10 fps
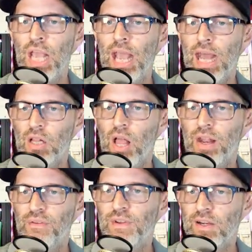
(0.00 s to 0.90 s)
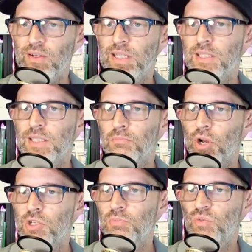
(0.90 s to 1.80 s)
had a lot of variance in
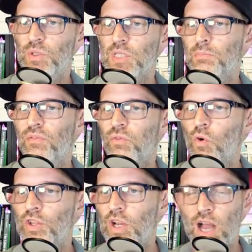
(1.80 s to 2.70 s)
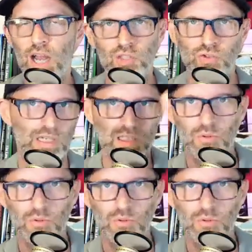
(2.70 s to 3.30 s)
brush movements before their hot streaks.